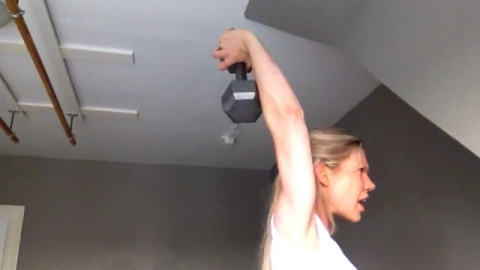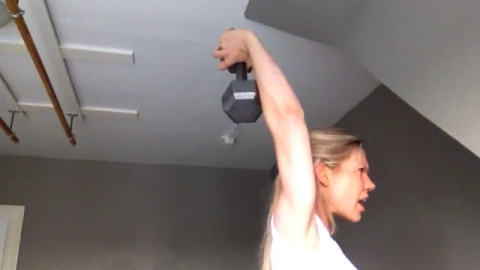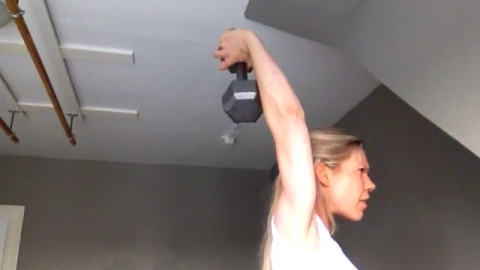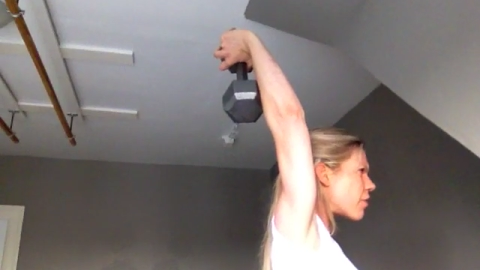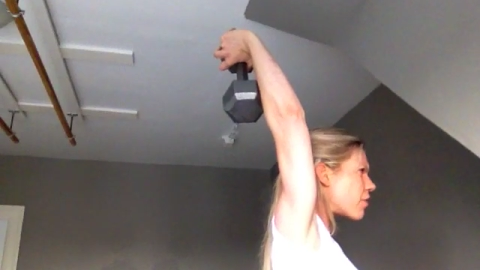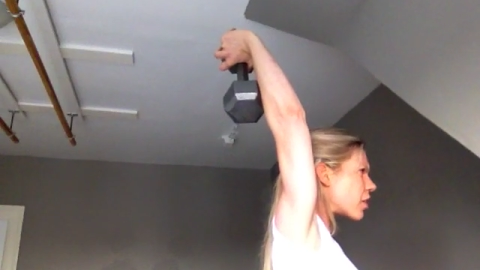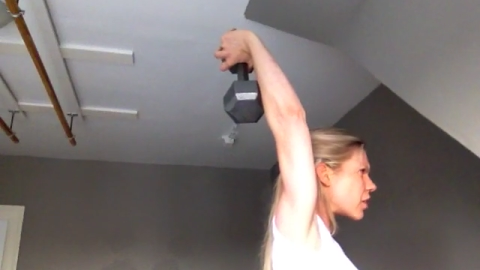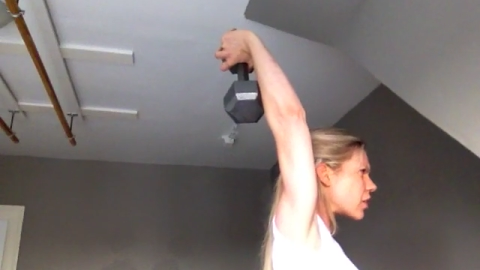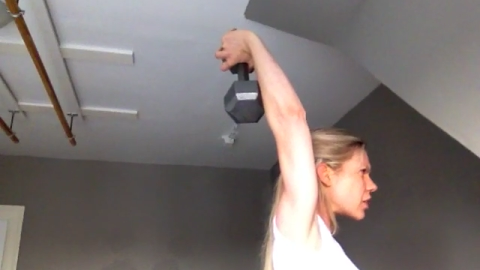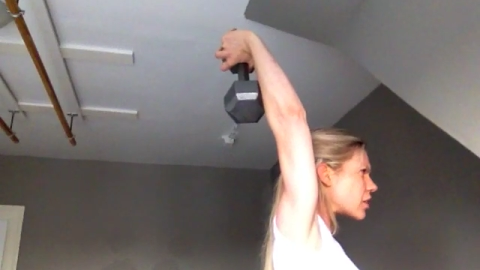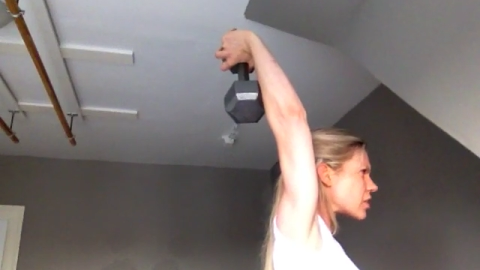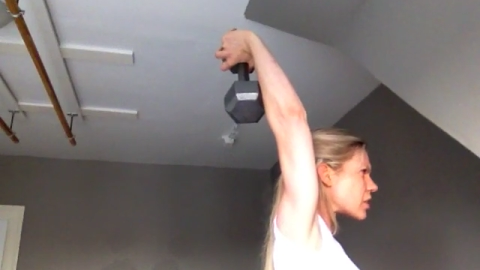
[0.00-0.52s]
I
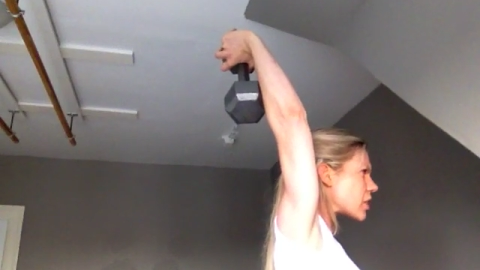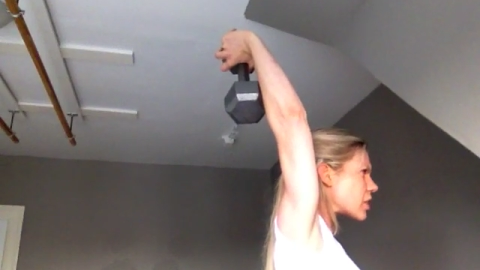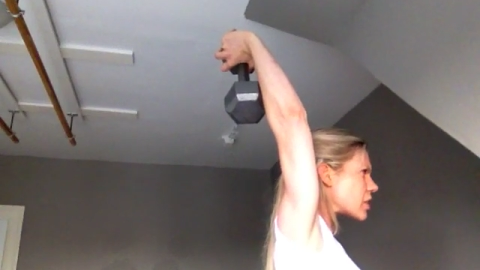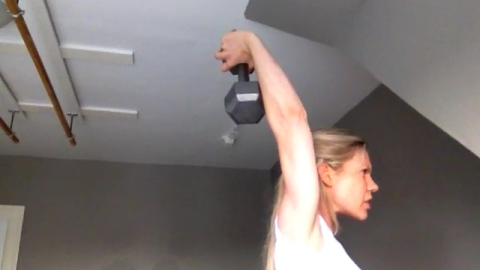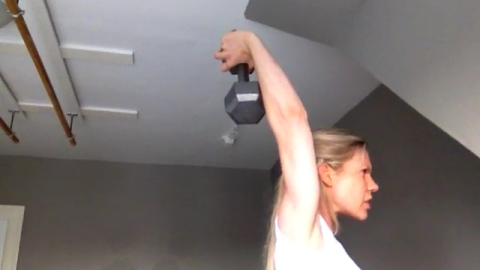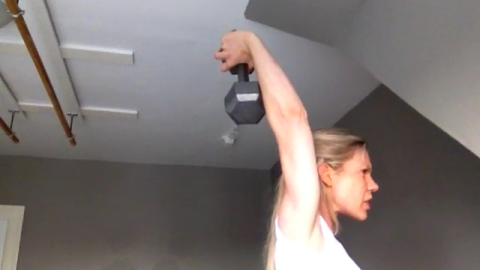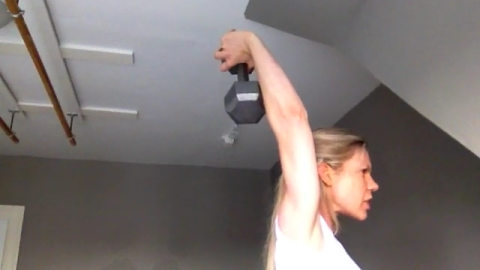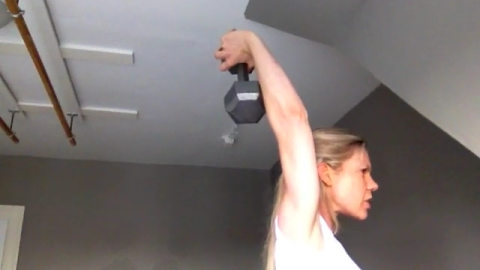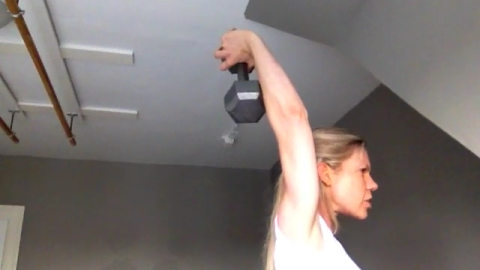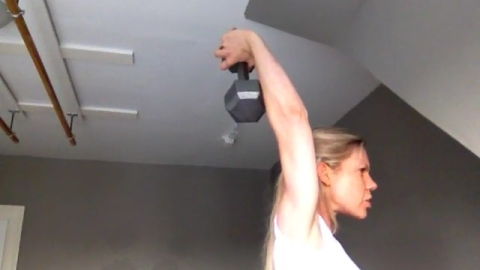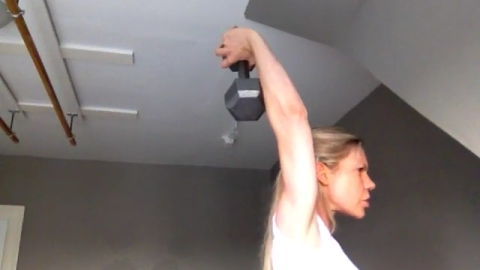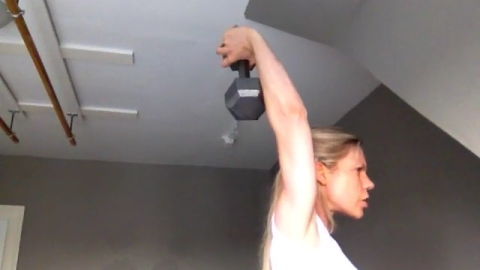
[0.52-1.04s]
feel a little
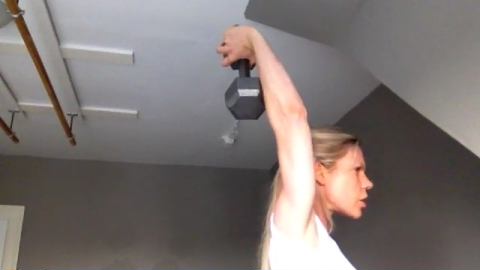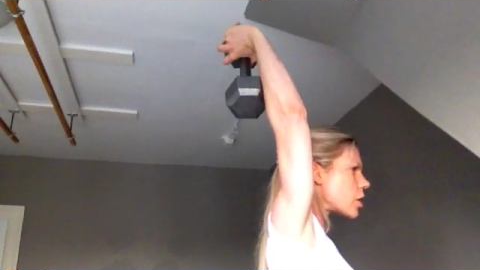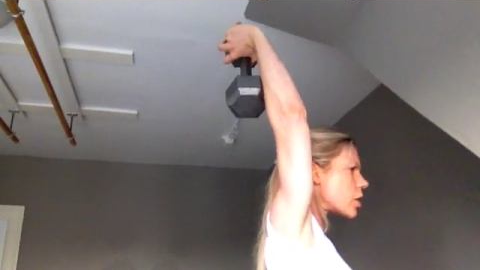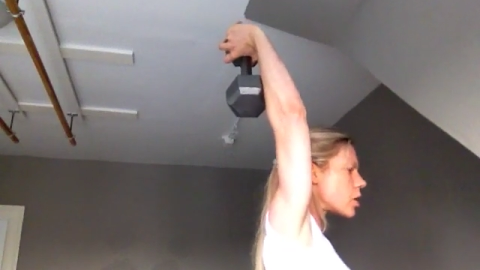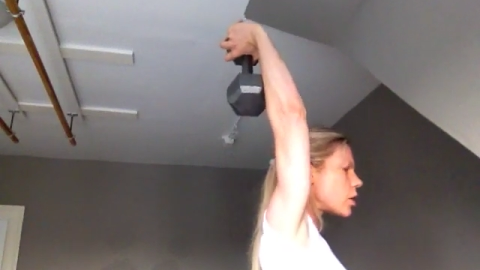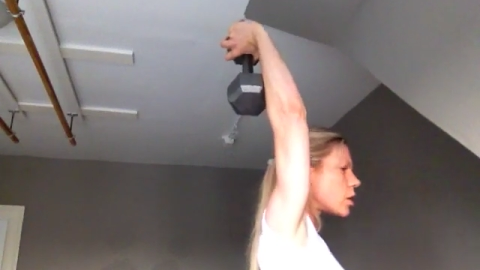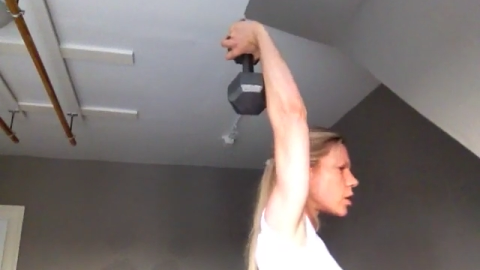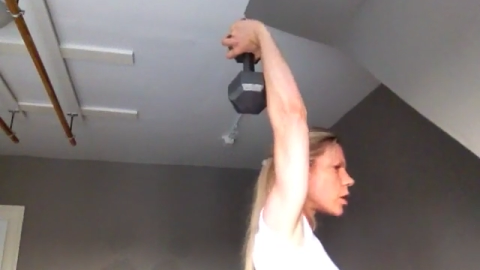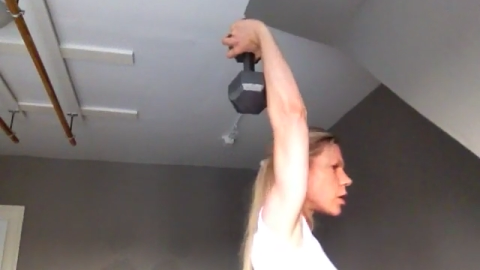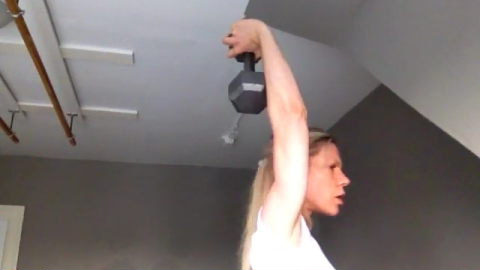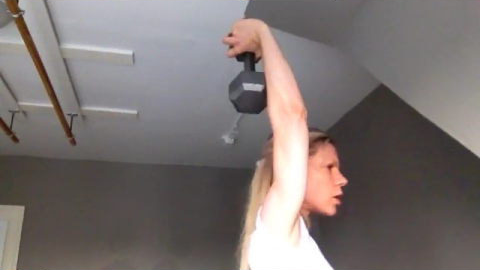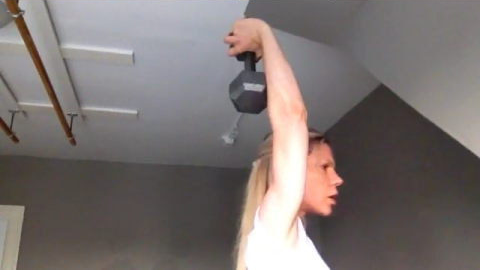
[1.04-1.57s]

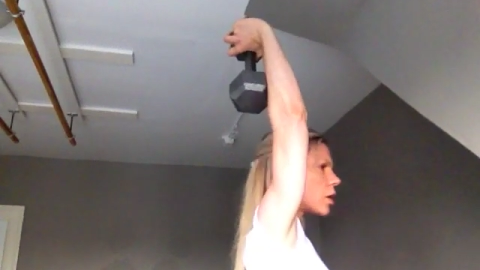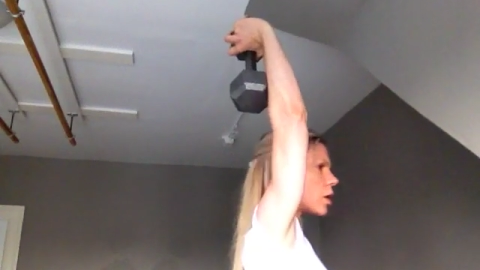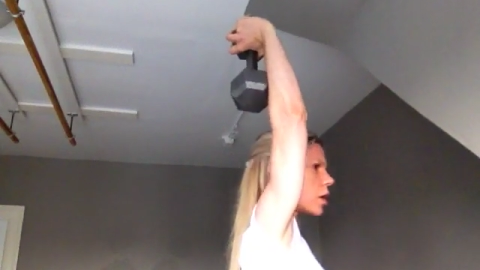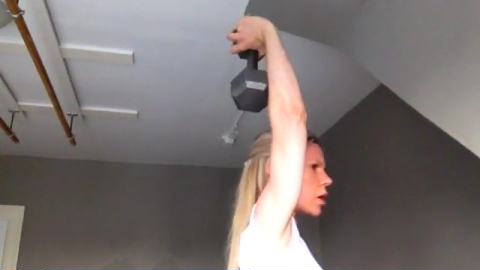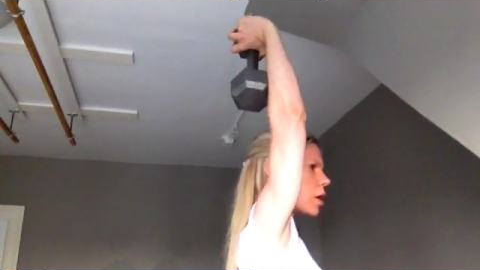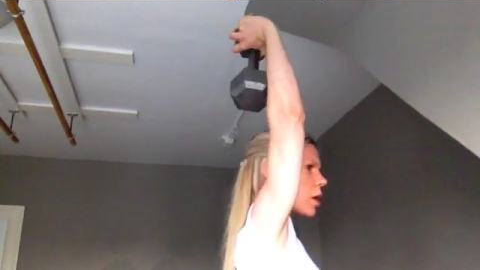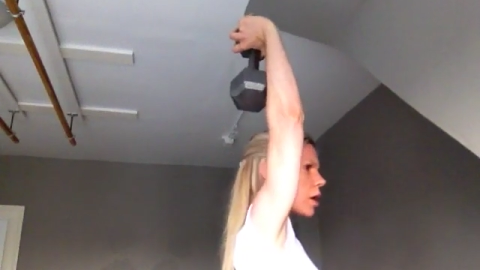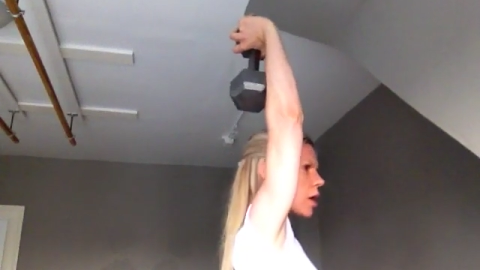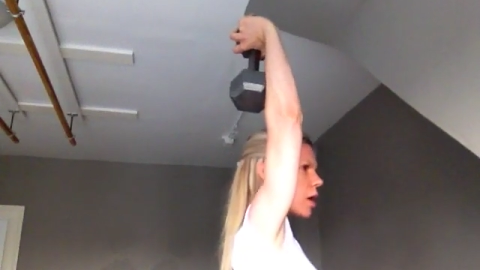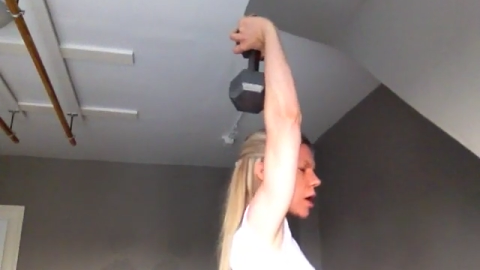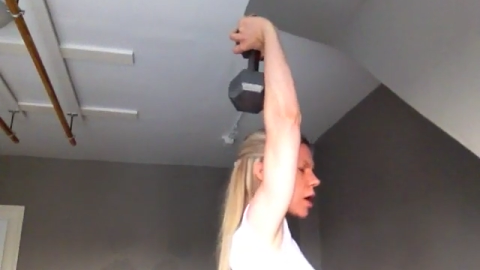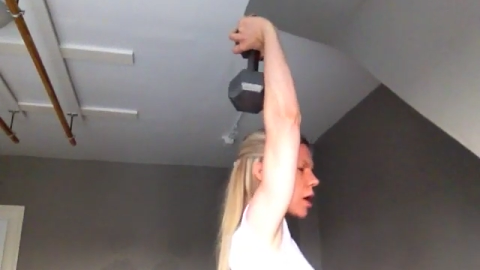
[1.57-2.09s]
sensation
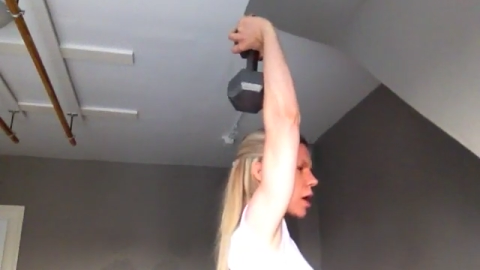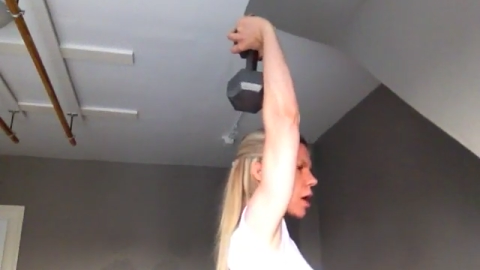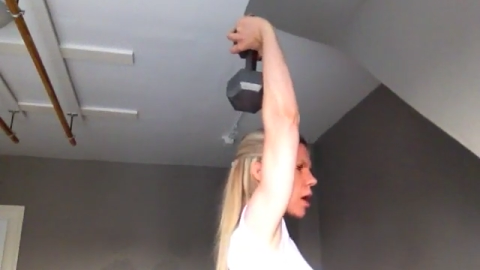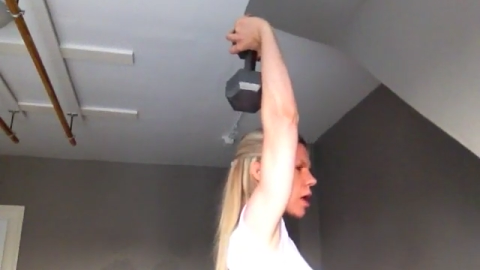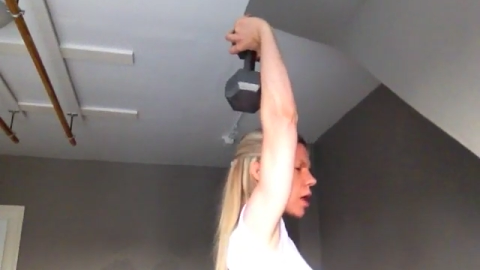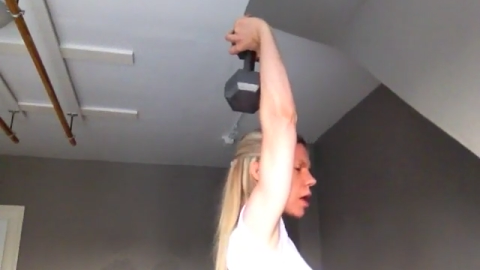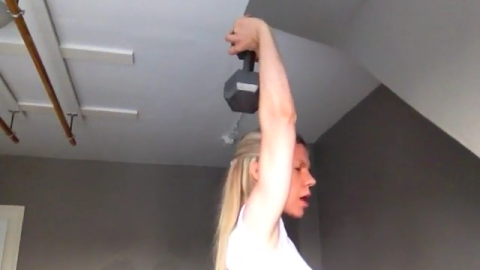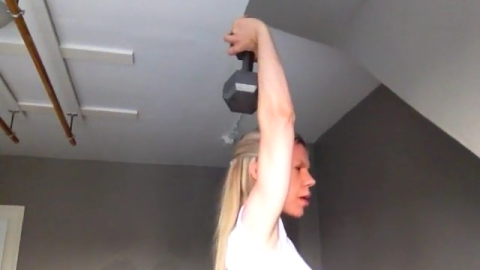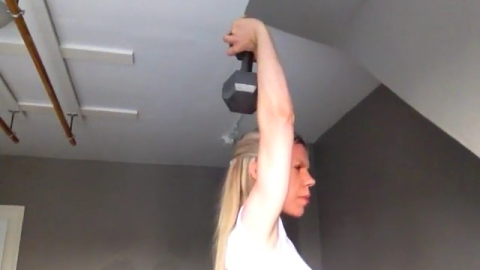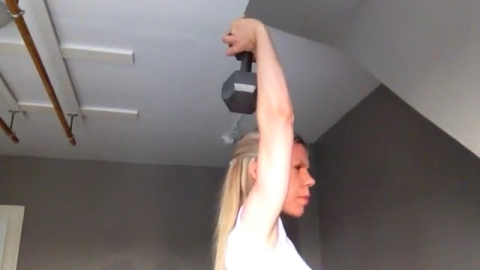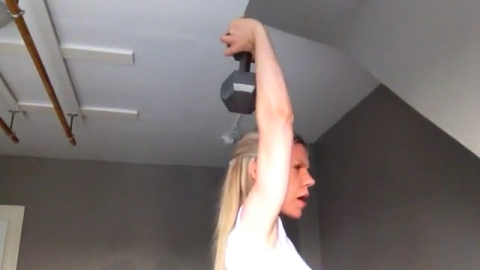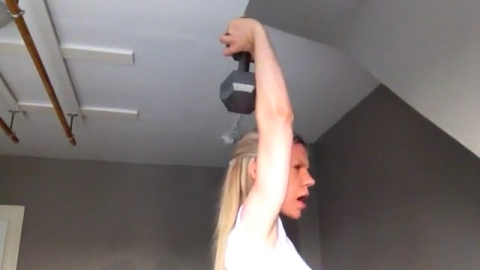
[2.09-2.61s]

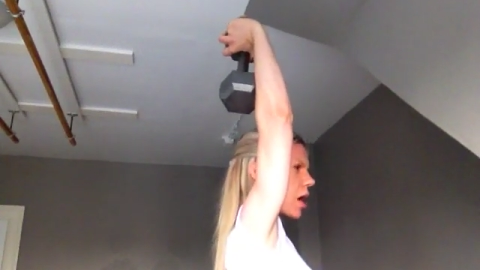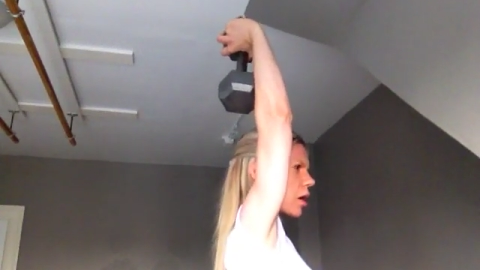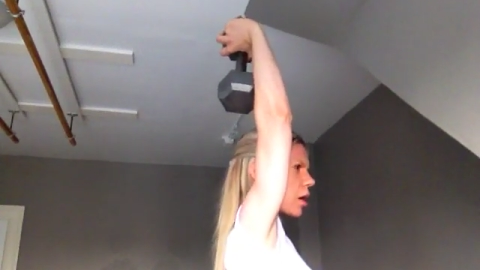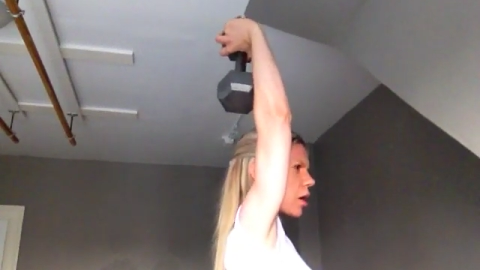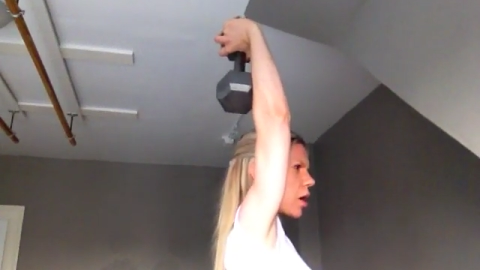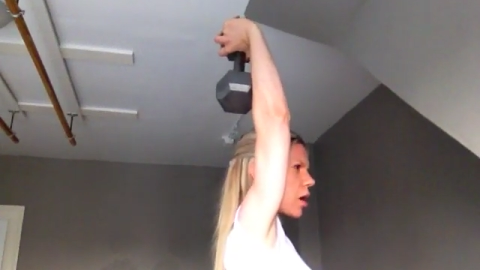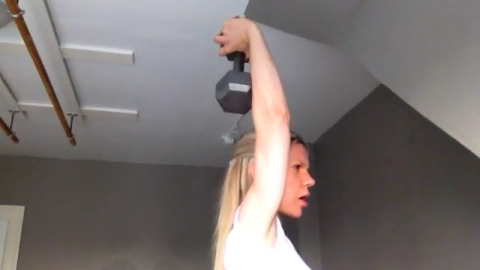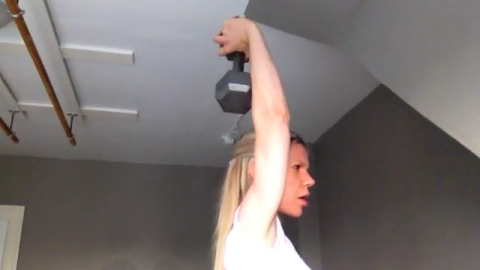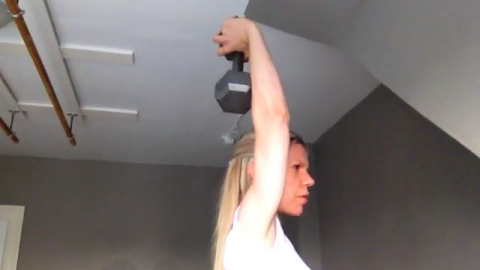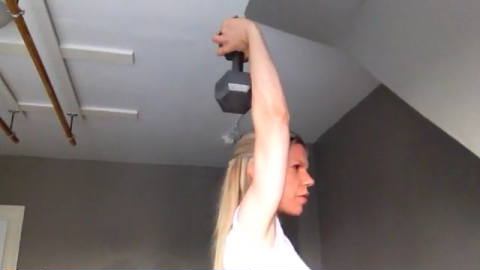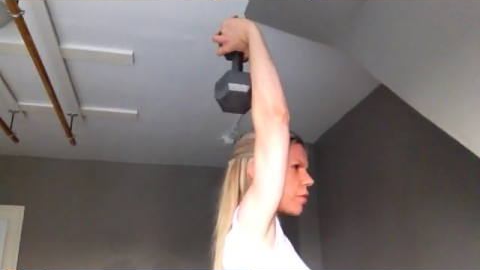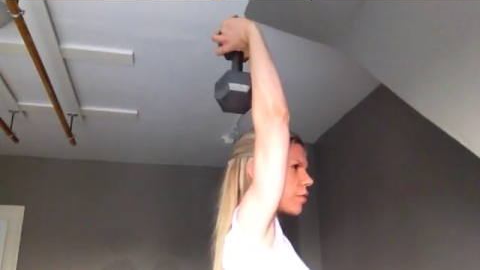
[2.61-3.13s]
and I back
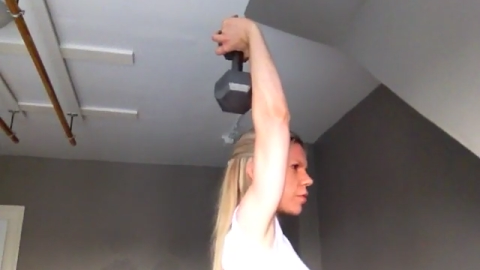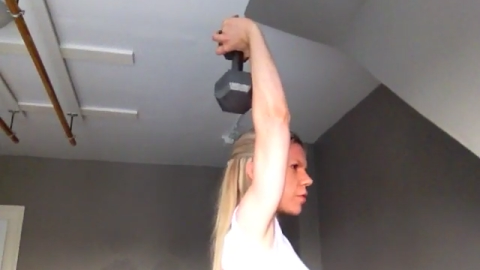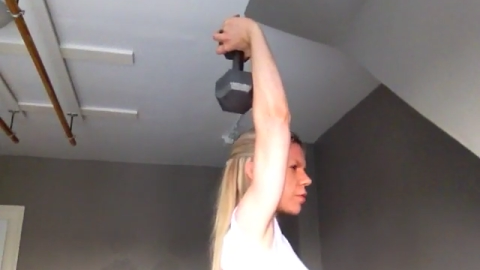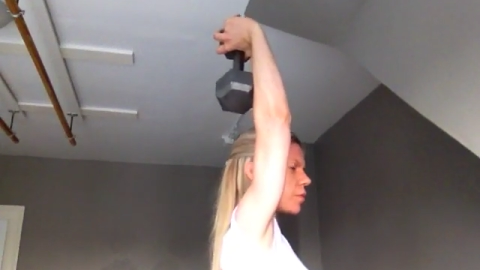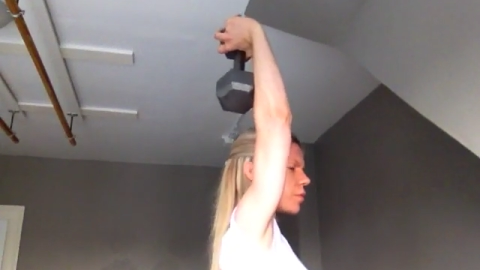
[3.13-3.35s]
off.